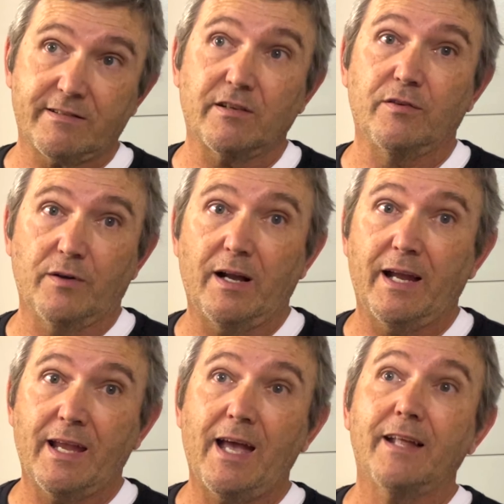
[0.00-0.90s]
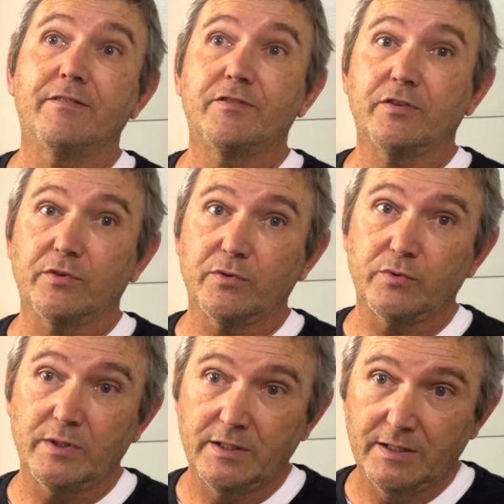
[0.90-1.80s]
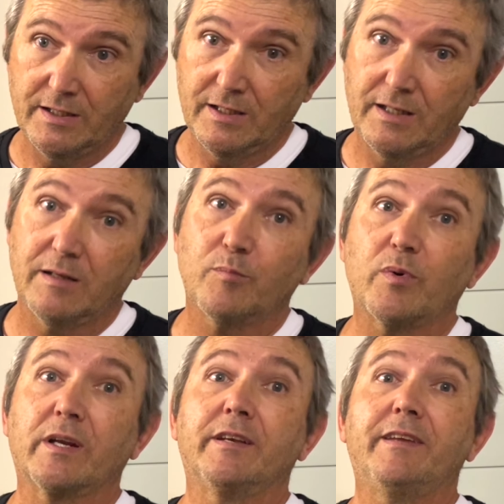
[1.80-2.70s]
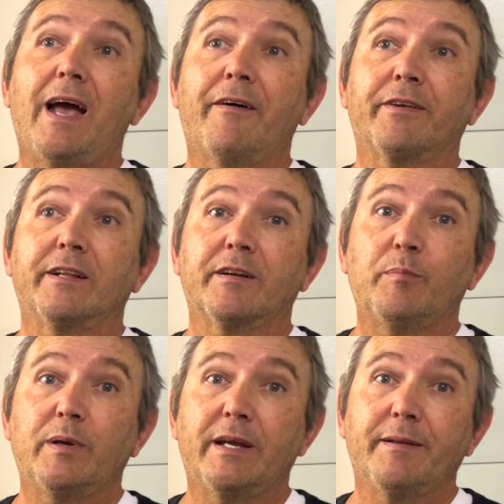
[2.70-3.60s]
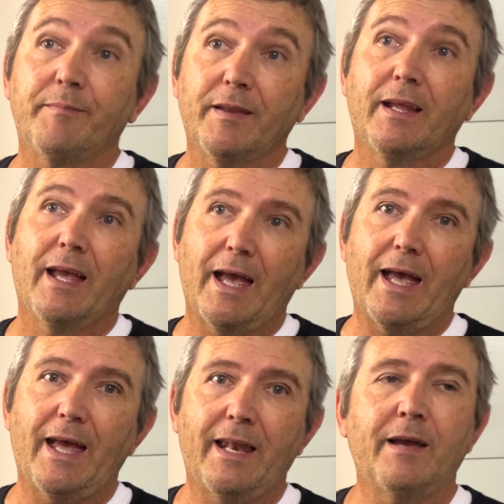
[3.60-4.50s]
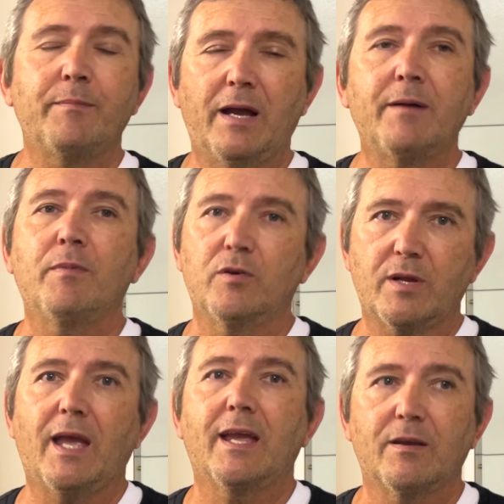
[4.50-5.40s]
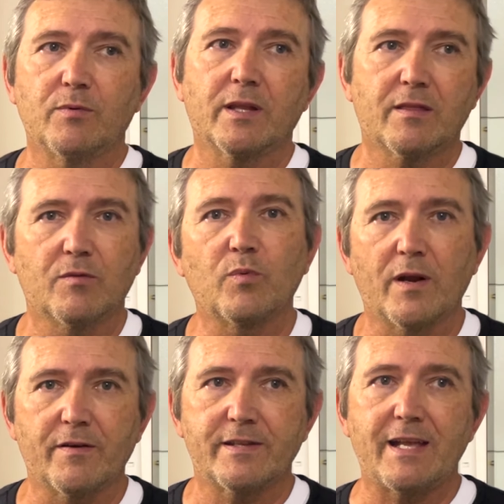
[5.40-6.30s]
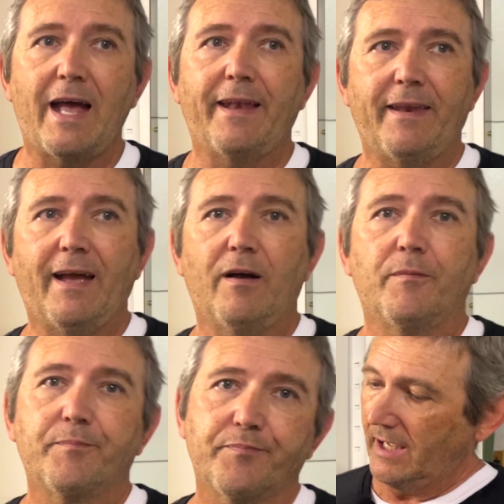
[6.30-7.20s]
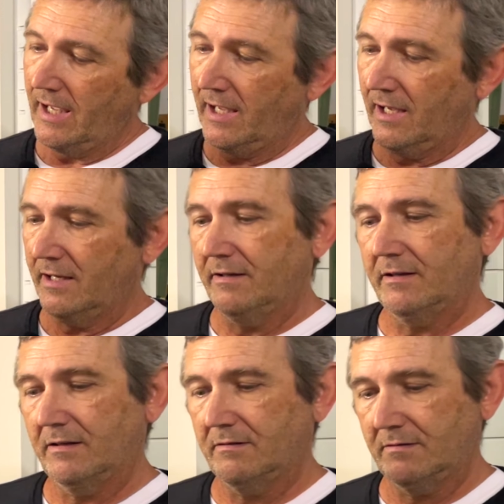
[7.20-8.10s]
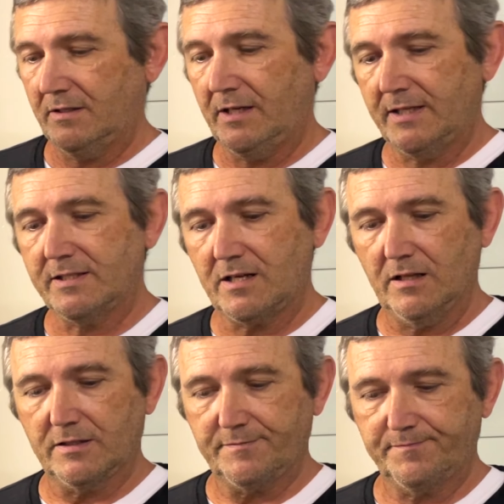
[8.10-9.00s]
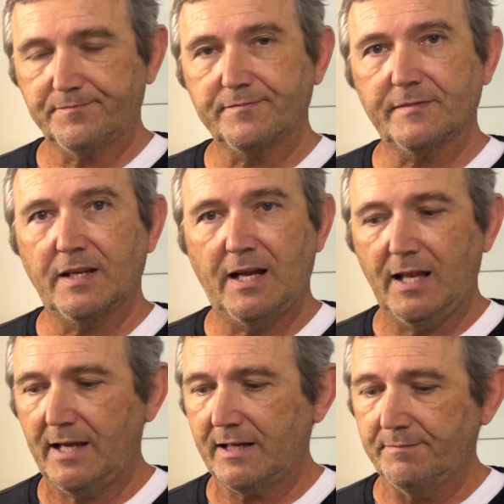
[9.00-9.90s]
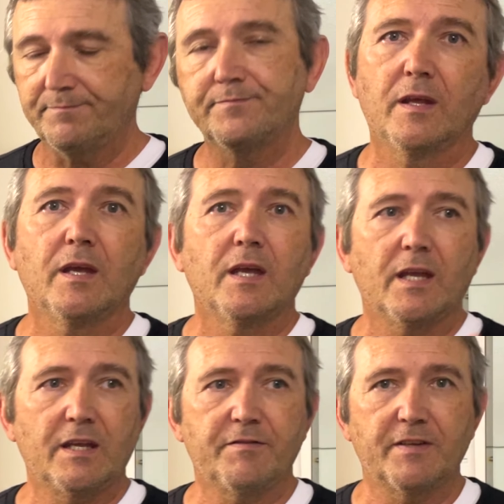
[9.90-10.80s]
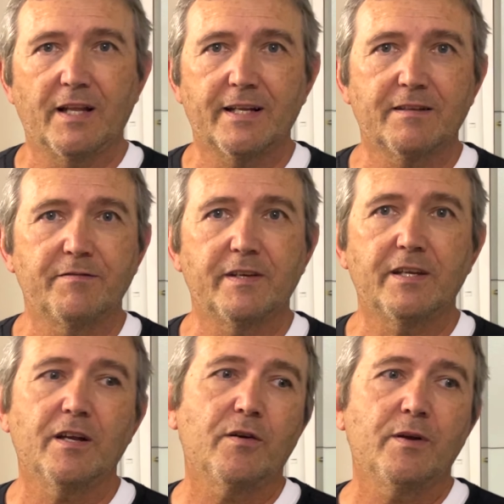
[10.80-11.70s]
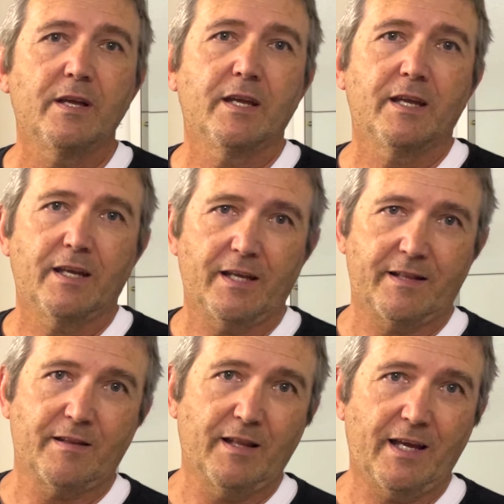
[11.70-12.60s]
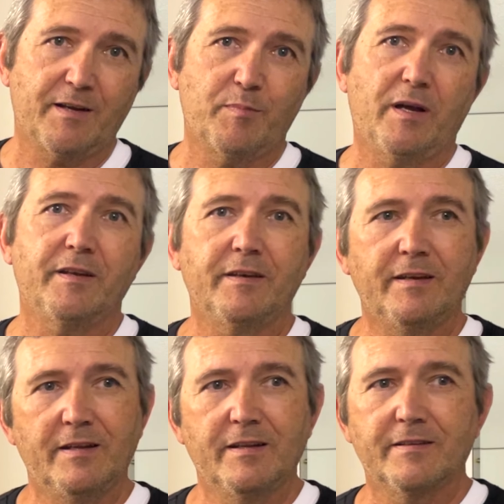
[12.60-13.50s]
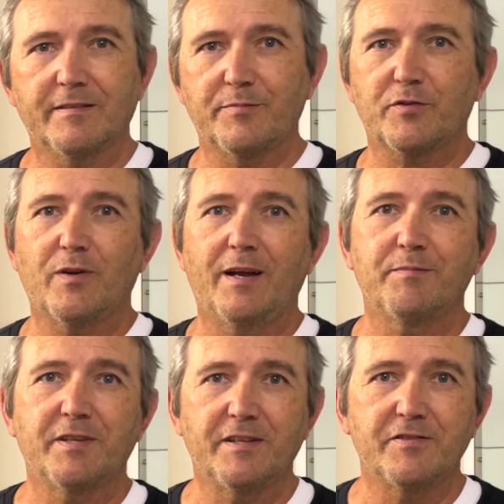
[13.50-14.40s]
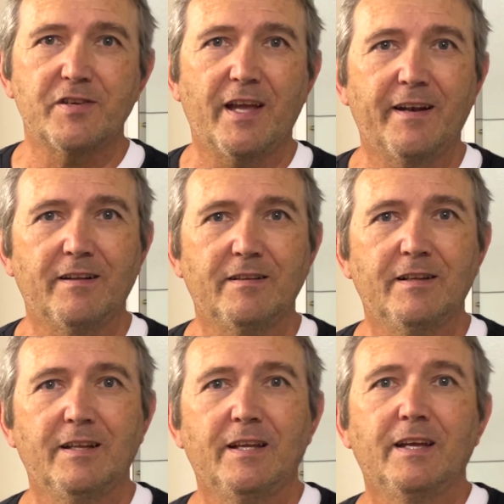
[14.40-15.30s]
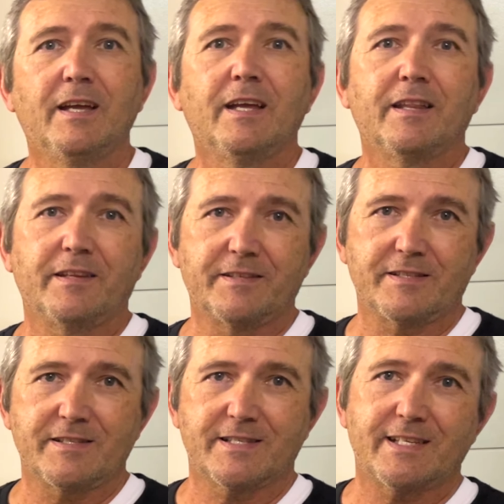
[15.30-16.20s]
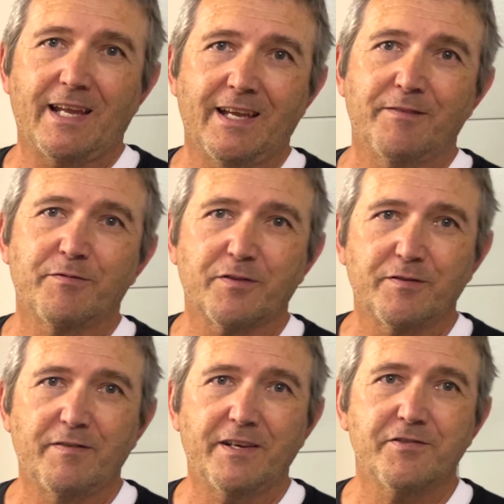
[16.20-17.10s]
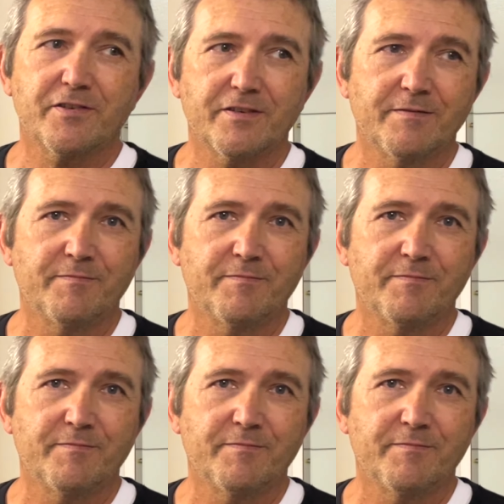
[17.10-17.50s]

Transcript: So I had to bring it down a little bit, and I'm okay with where it's at now. And a nice color. I like them. If you like the video, hit the like button. Subscribe to the channel. This is Stan for Adventure.